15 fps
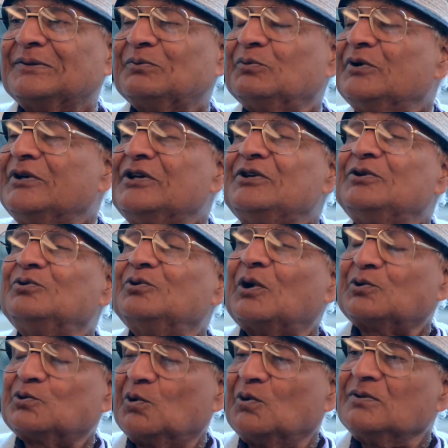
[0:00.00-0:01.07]
we
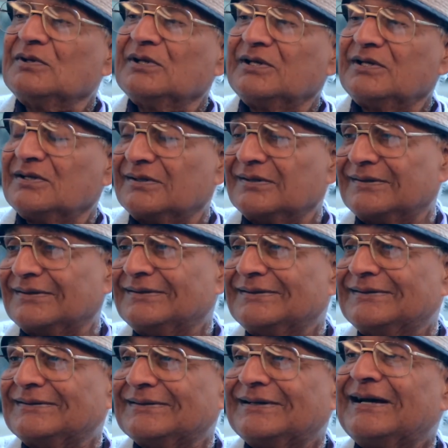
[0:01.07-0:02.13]
not only
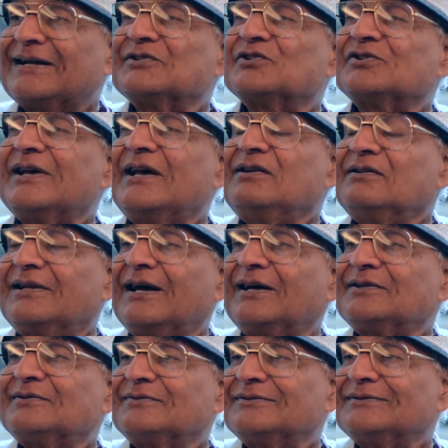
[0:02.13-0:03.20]
can say
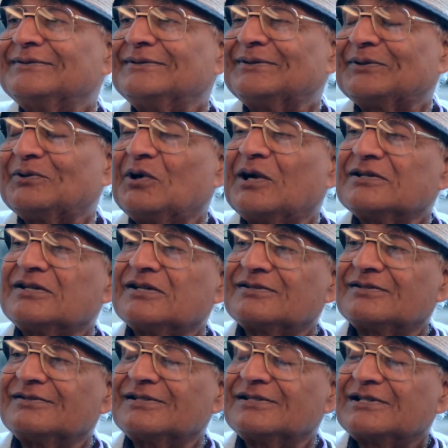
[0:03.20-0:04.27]
that
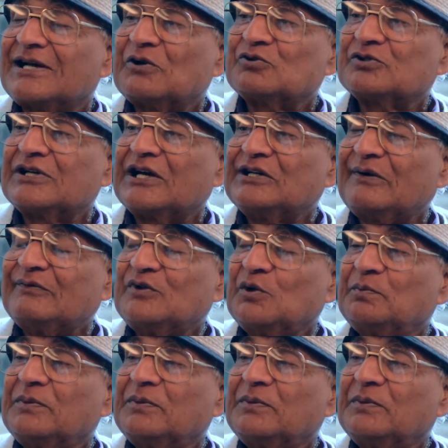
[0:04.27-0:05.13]
consciousness is outside of the